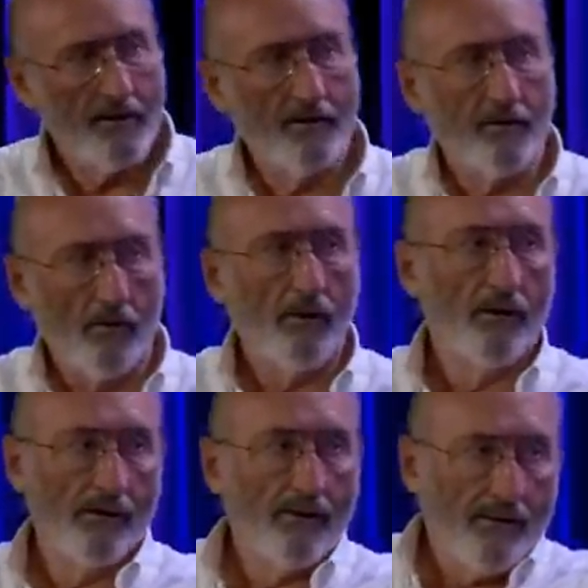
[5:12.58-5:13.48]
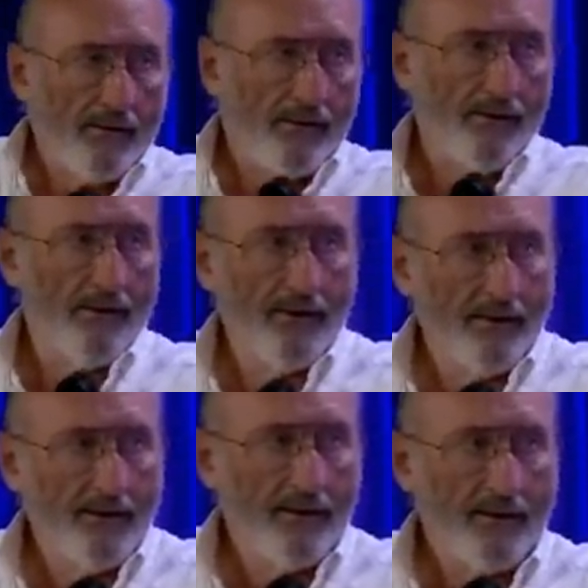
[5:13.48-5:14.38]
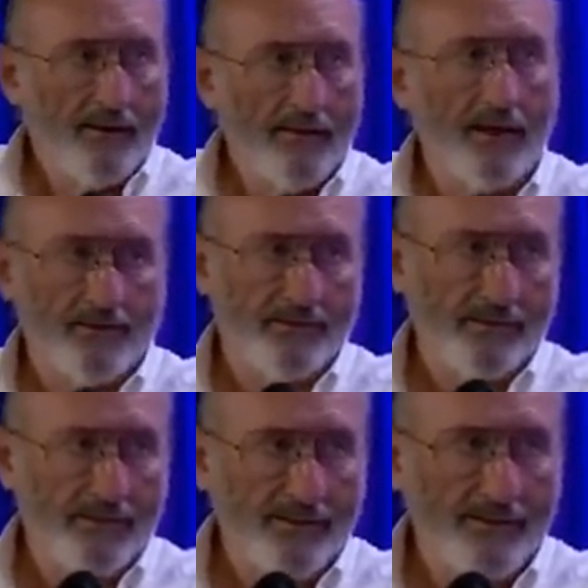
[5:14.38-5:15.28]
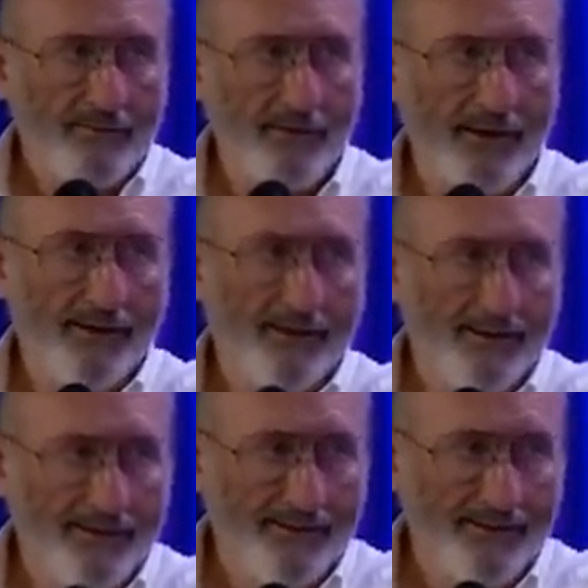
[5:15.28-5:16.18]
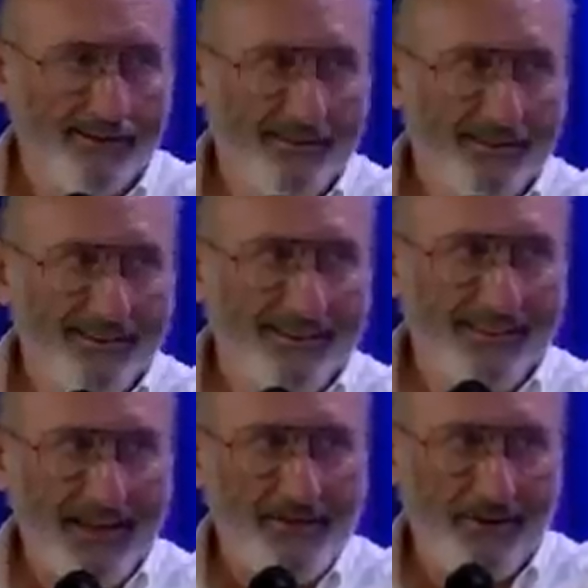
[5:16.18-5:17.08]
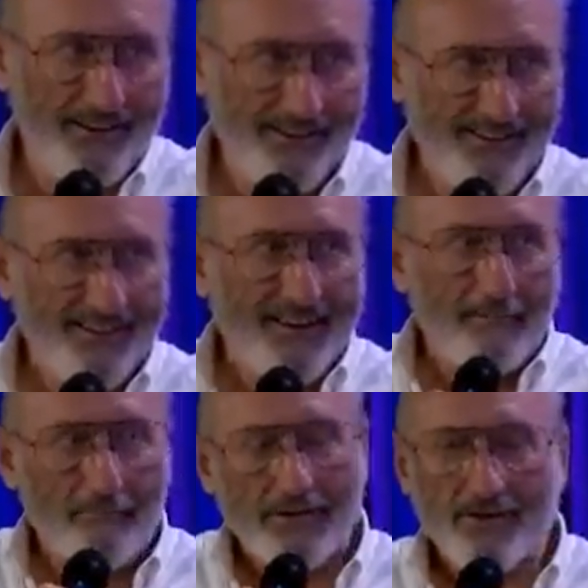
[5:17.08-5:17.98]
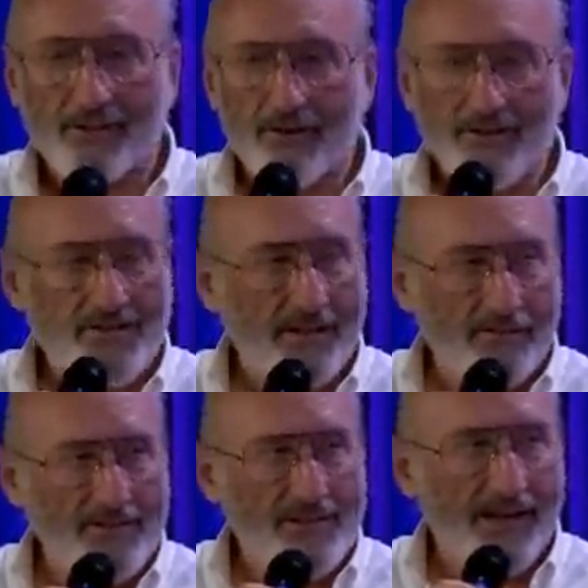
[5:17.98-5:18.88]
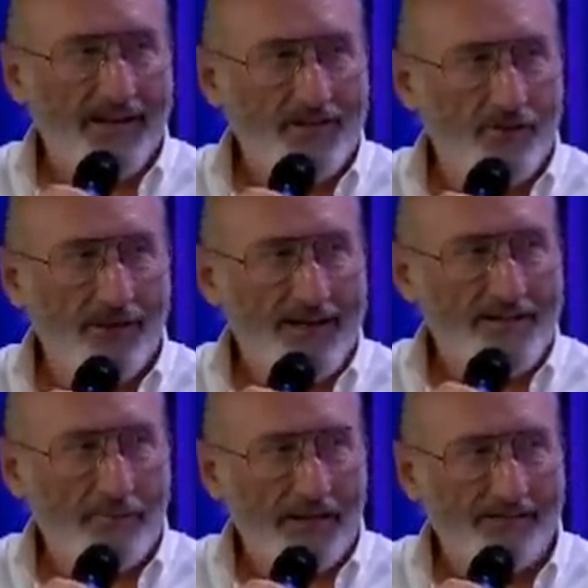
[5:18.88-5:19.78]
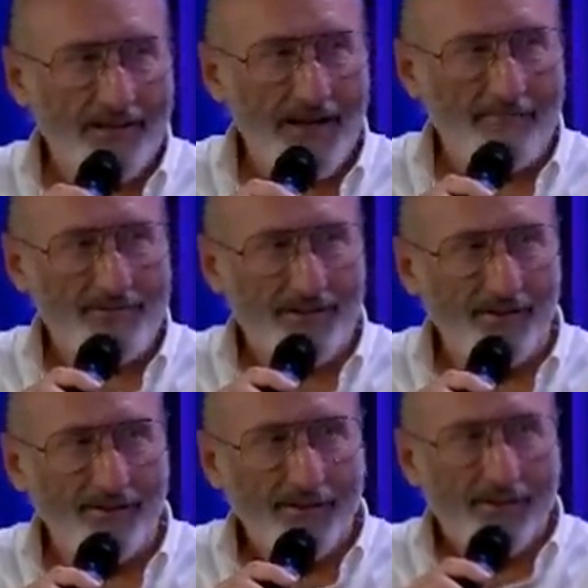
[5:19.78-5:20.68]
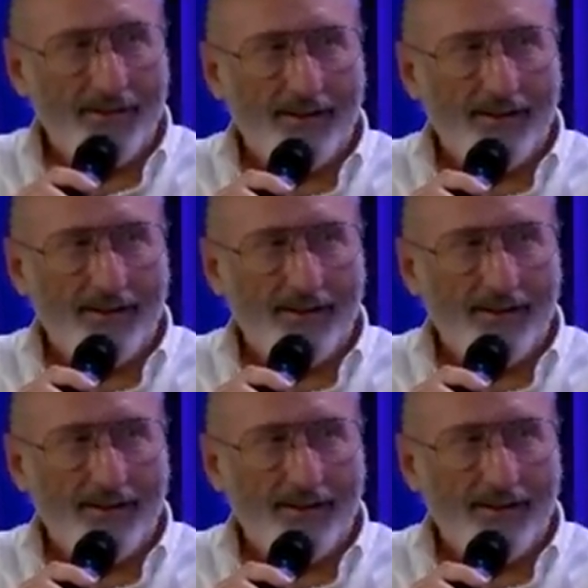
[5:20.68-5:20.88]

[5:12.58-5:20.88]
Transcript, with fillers: who simply embraced Woody Guthrie. And Woody yes. Guthrie all of a sudden right. became the soundtrack. That's for, right. in a lot of cases. But there. you can only sing "This Land Is Your Land" so That's many true. times, That's you know.